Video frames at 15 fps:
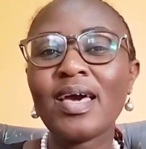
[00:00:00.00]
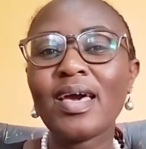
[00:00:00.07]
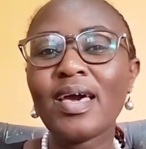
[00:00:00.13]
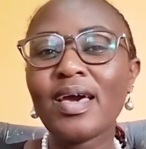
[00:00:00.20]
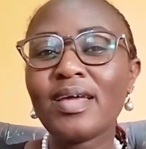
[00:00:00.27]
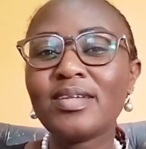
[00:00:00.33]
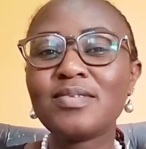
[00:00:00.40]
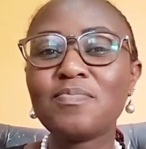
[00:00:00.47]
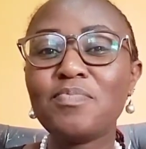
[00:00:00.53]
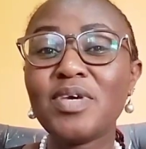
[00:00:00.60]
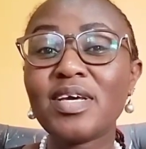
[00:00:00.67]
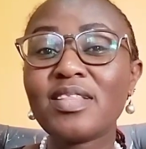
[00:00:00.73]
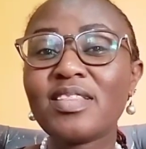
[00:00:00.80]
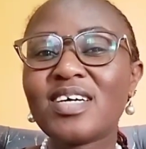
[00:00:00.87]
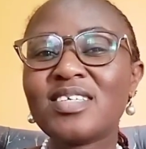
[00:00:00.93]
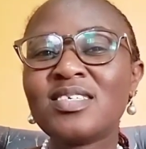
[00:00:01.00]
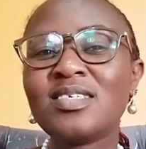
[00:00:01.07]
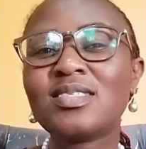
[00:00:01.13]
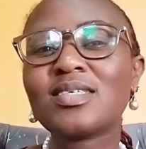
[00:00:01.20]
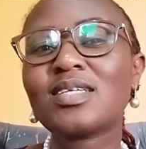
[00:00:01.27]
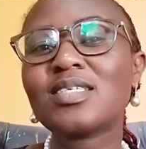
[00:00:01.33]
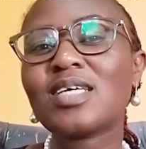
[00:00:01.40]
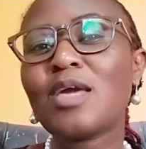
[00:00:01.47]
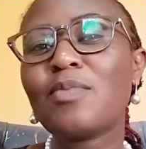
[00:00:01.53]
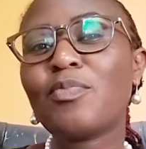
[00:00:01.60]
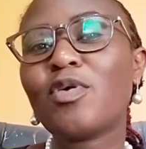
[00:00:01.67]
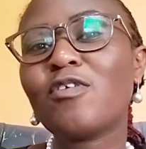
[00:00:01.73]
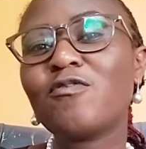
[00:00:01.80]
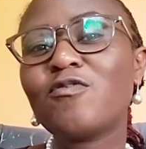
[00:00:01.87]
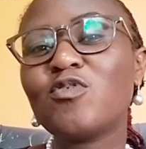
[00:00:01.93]
And being that it's a type
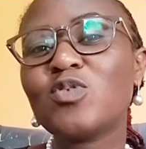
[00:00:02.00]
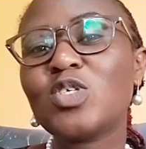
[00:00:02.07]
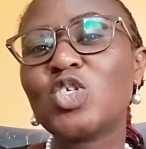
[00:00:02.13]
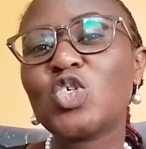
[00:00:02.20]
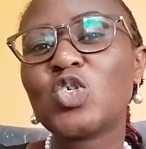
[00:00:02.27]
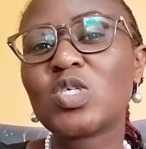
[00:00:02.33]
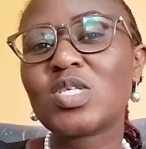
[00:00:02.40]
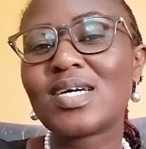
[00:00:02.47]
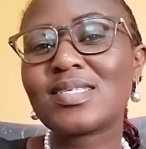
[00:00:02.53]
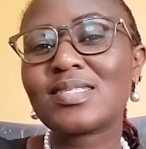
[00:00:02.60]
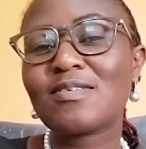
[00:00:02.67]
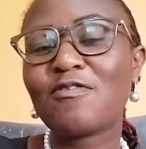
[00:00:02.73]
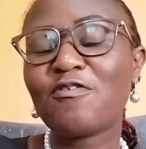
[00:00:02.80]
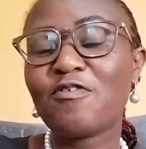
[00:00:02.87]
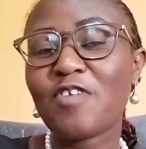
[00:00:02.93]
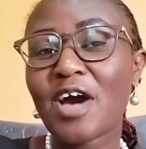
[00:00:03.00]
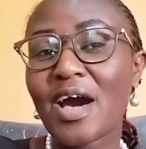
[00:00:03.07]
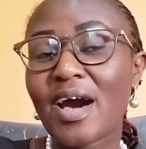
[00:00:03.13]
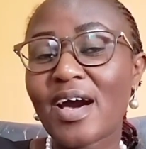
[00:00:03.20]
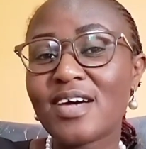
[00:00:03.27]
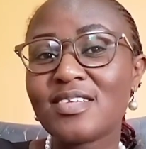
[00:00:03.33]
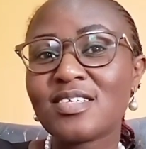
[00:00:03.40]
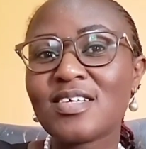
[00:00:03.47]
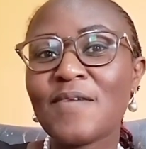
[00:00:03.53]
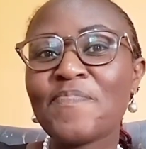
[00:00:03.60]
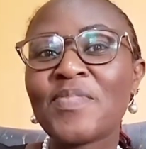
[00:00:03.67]
of unit trust fund,